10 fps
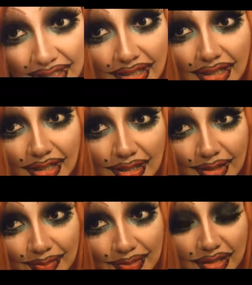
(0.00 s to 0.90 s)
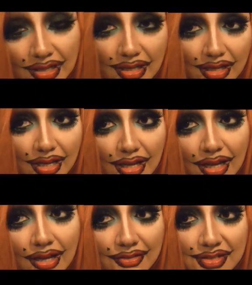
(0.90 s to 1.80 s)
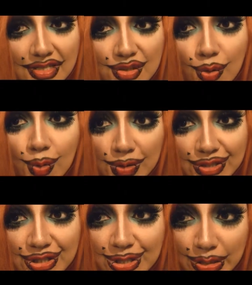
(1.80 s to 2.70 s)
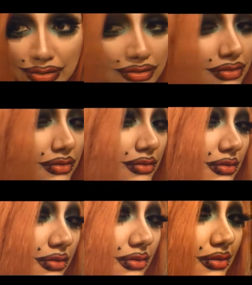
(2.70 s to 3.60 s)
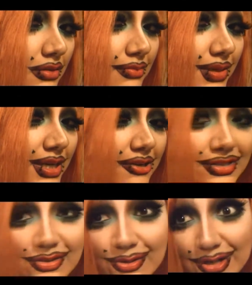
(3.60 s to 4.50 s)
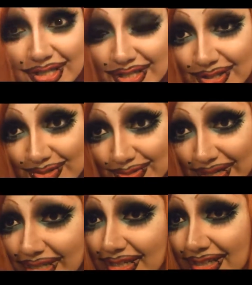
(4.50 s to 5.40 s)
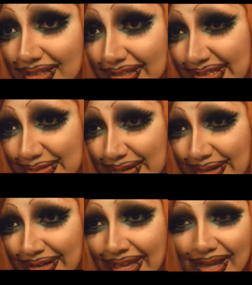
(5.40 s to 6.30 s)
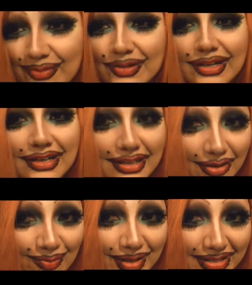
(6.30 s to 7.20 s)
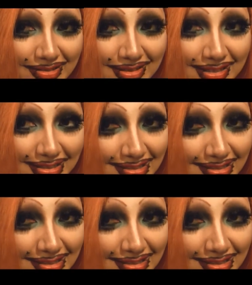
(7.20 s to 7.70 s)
This is orange. My hair is orange. It looks red. It looks red on camera. It don't make sense.